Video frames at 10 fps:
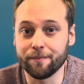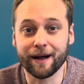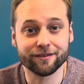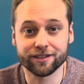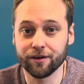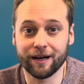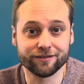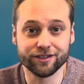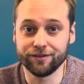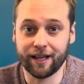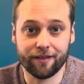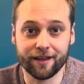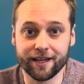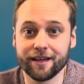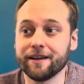about to go out to do that
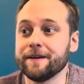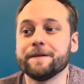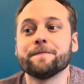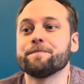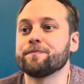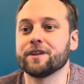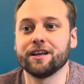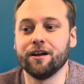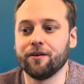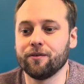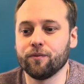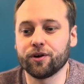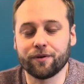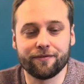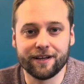thing, what
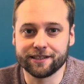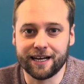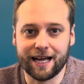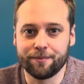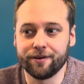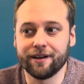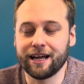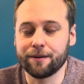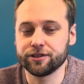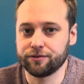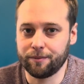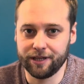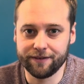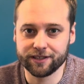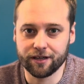do I fear is going to happen? How much do I
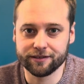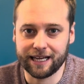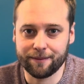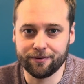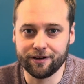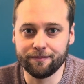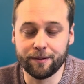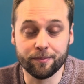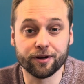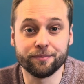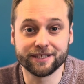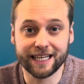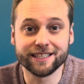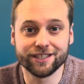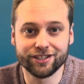believe it's going to happen? And maybe put a
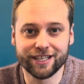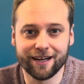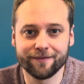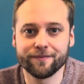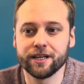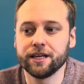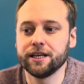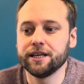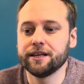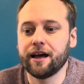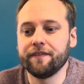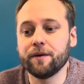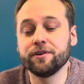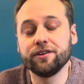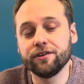percentage down. And
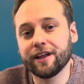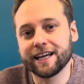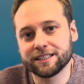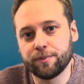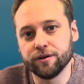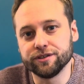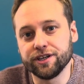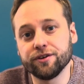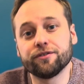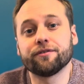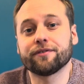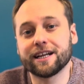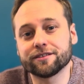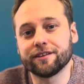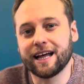then when you do that exposure, you can
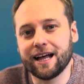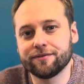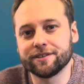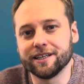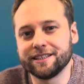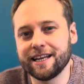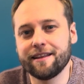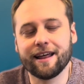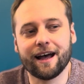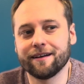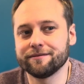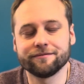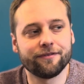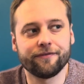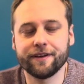reflect on that after. Did that
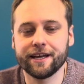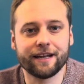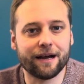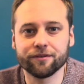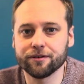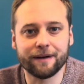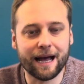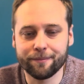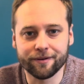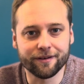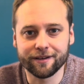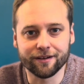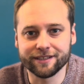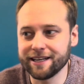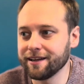feared outcome happen?
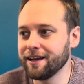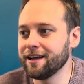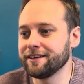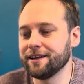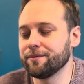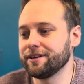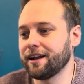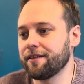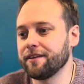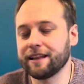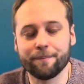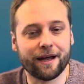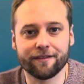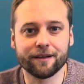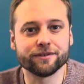Did I think that
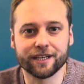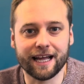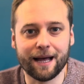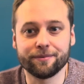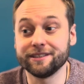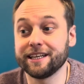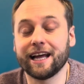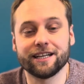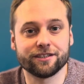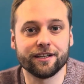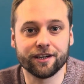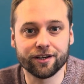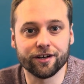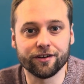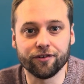bad thing was going to happen? Did it actually
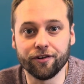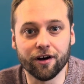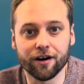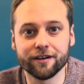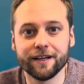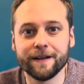occur or not?